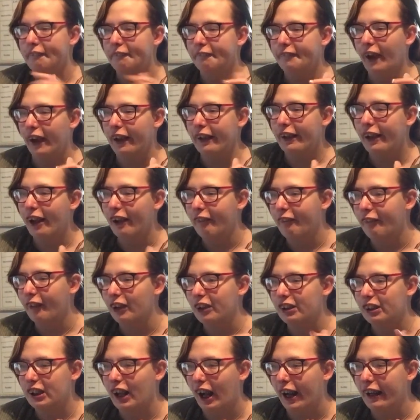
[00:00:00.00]
thank you
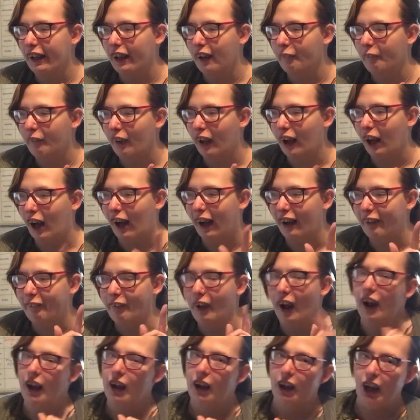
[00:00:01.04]
for staying in my life,
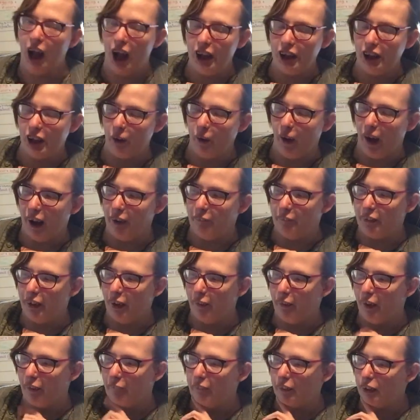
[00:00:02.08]
but you have
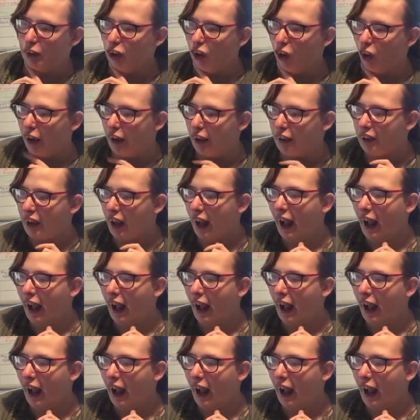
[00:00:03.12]
no other choice.